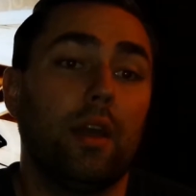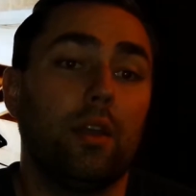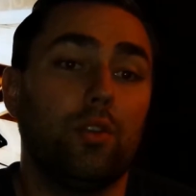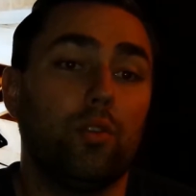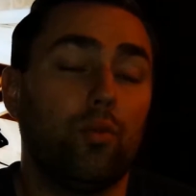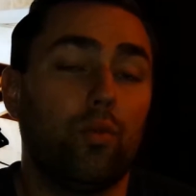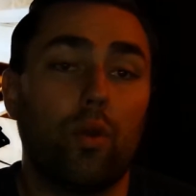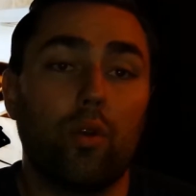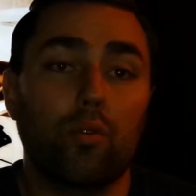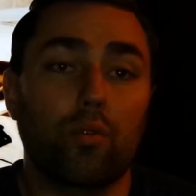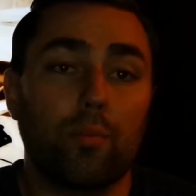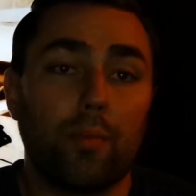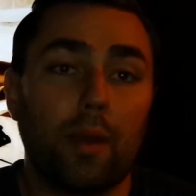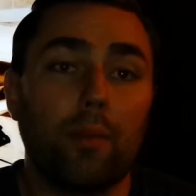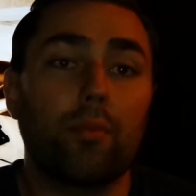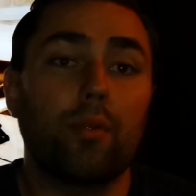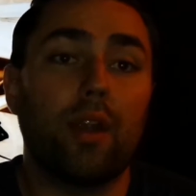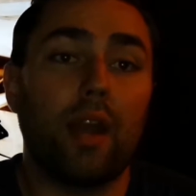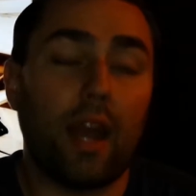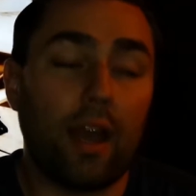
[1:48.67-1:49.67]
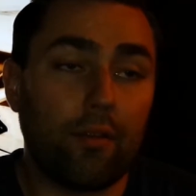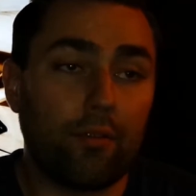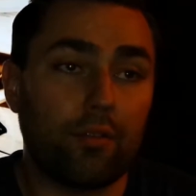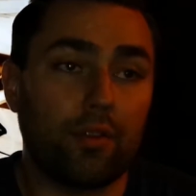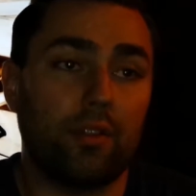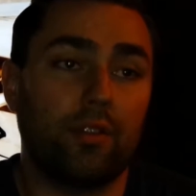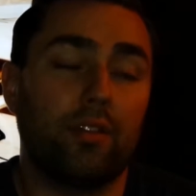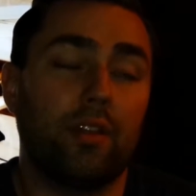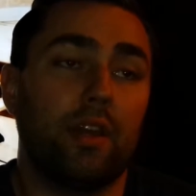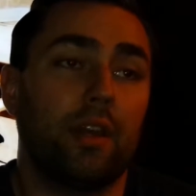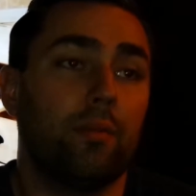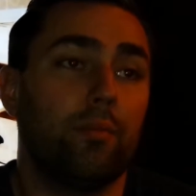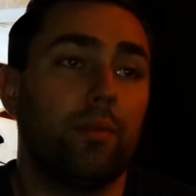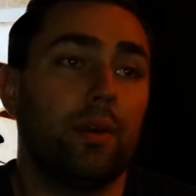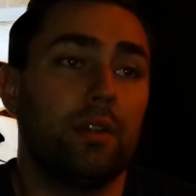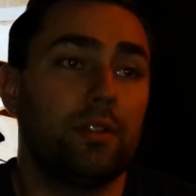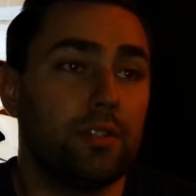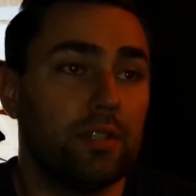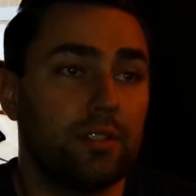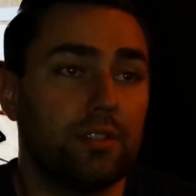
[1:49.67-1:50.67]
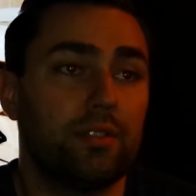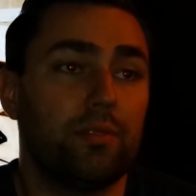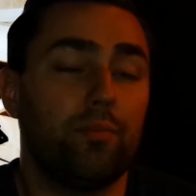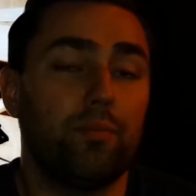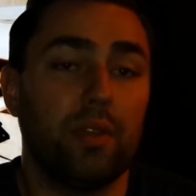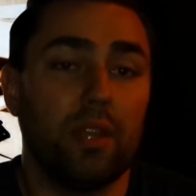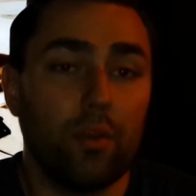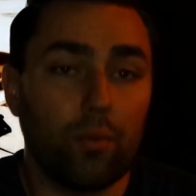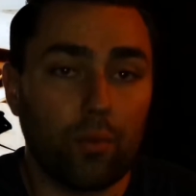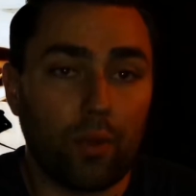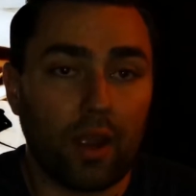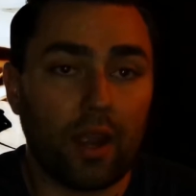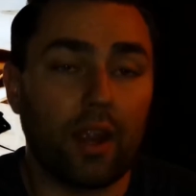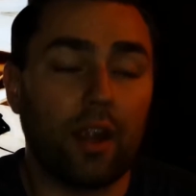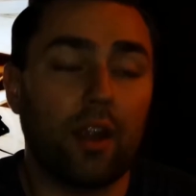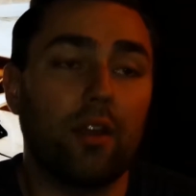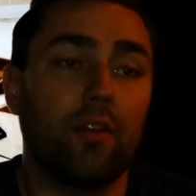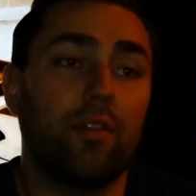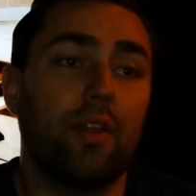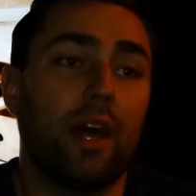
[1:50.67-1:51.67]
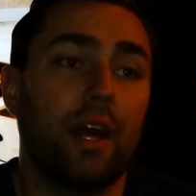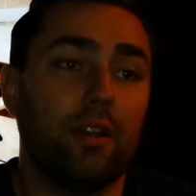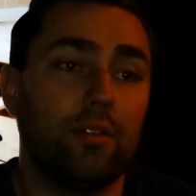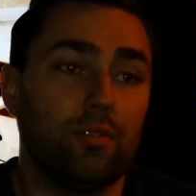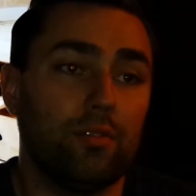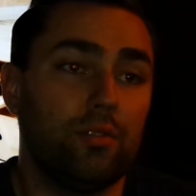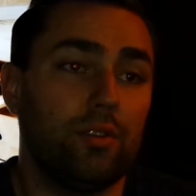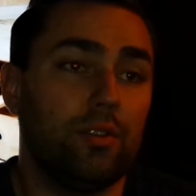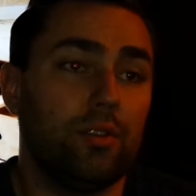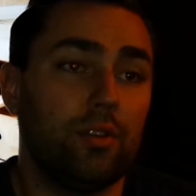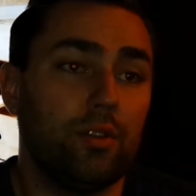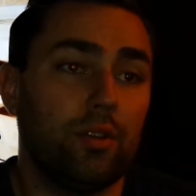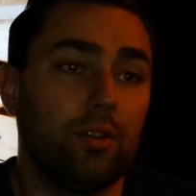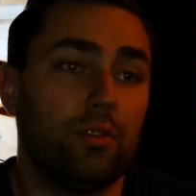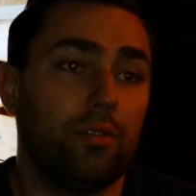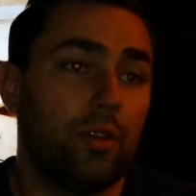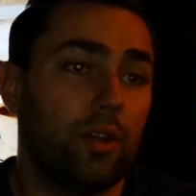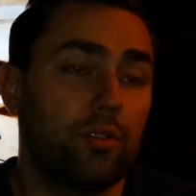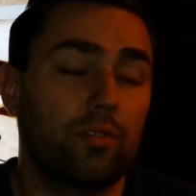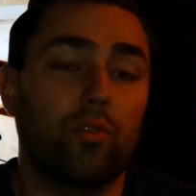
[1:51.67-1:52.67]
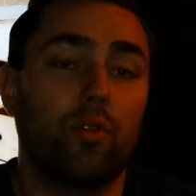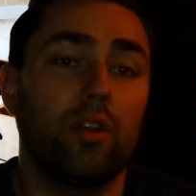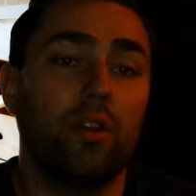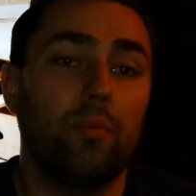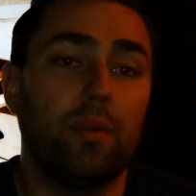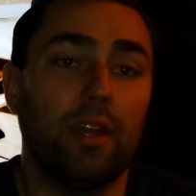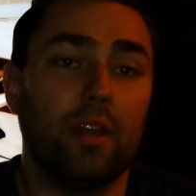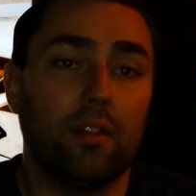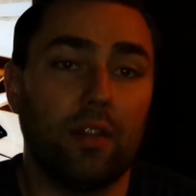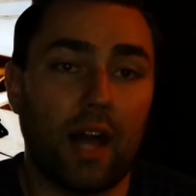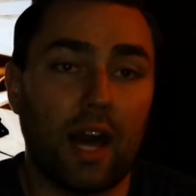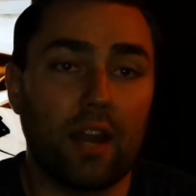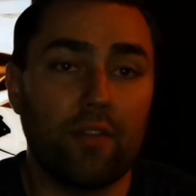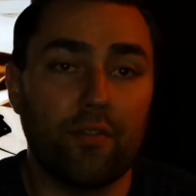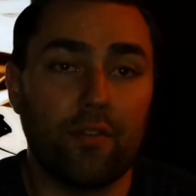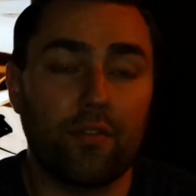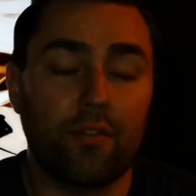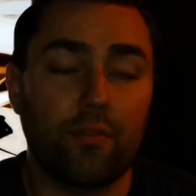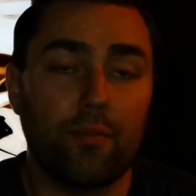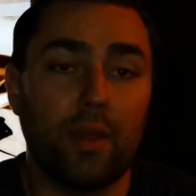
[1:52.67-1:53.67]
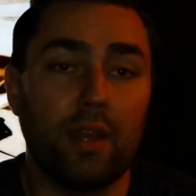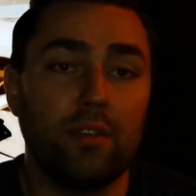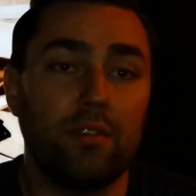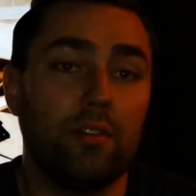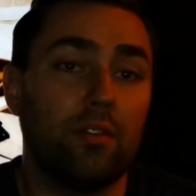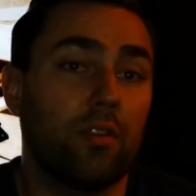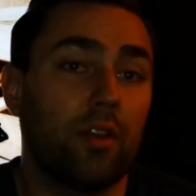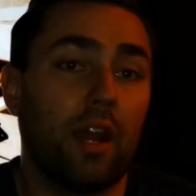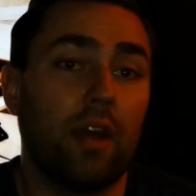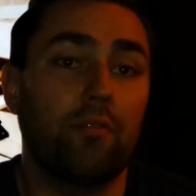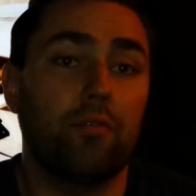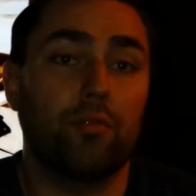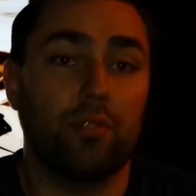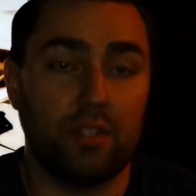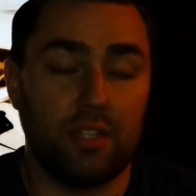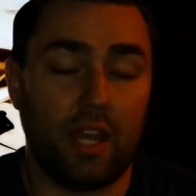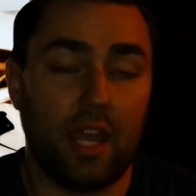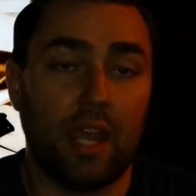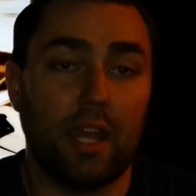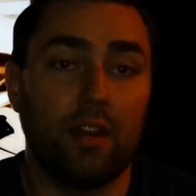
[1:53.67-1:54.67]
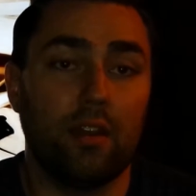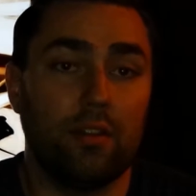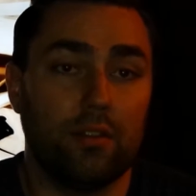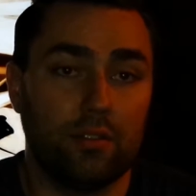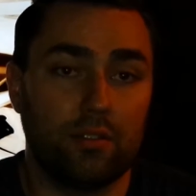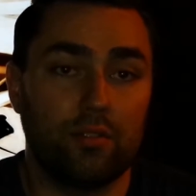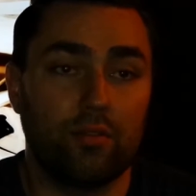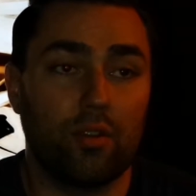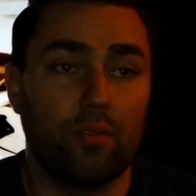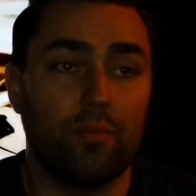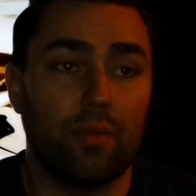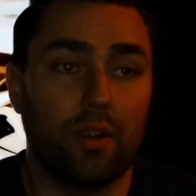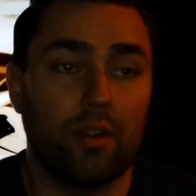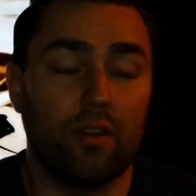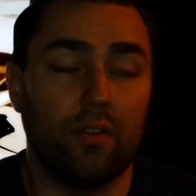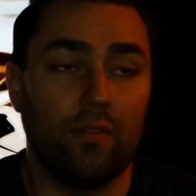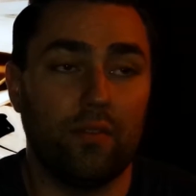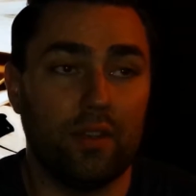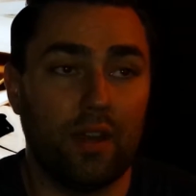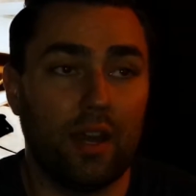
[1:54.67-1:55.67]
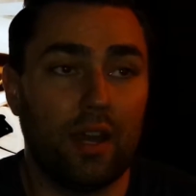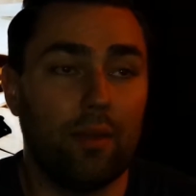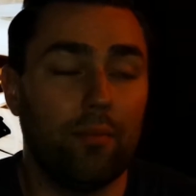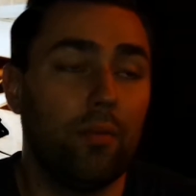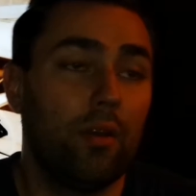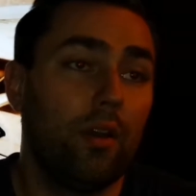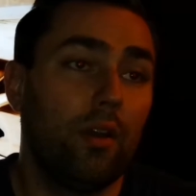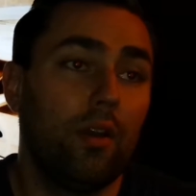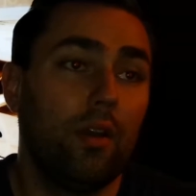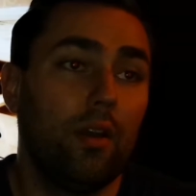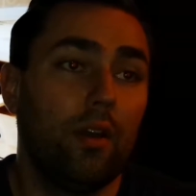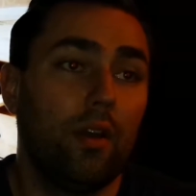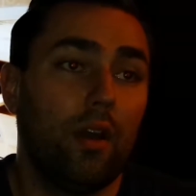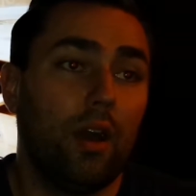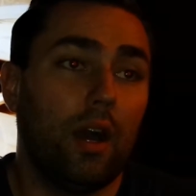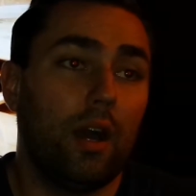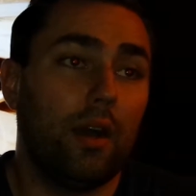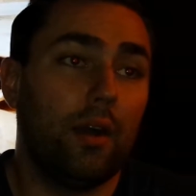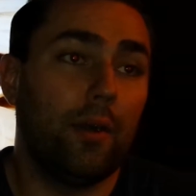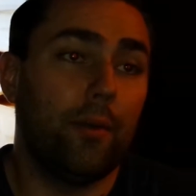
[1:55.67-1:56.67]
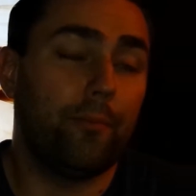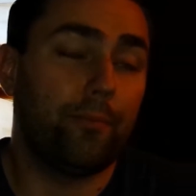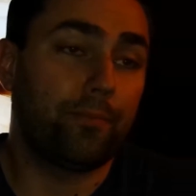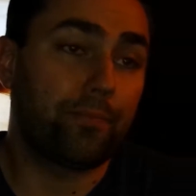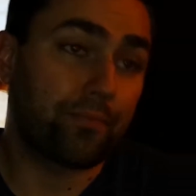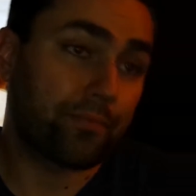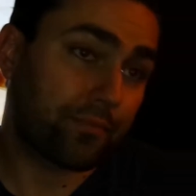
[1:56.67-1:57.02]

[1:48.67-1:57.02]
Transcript: You won't remember everything, but just be aware that there's going to be a lot of information you're going to have to retain in a short period of time.